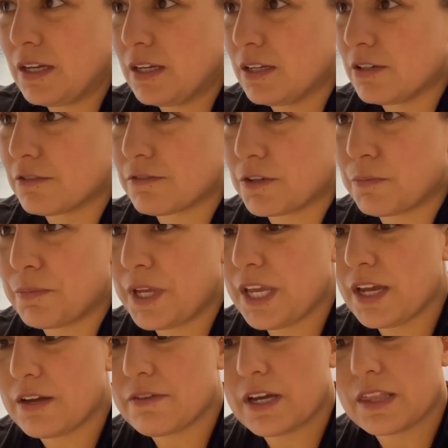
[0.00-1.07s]
for me,
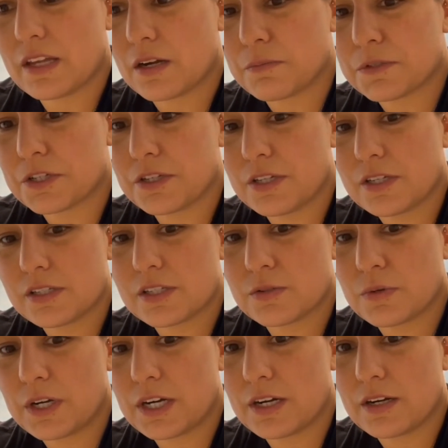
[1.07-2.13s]
I've had the opportunity to
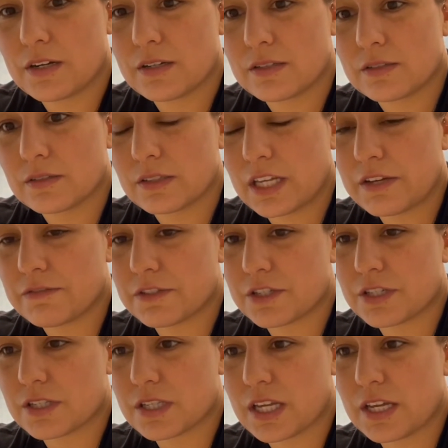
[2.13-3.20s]
where life is
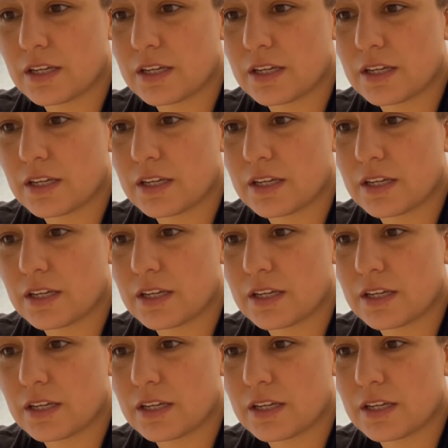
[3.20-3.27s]
just